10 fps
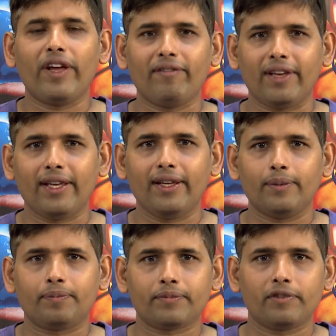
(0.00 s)
when
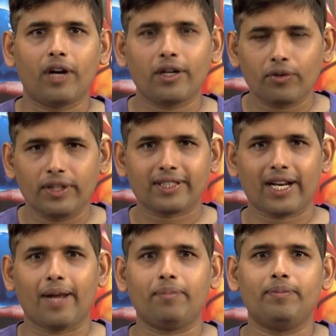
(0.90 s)
we want to
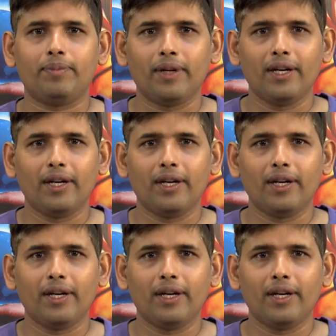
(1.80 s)
describe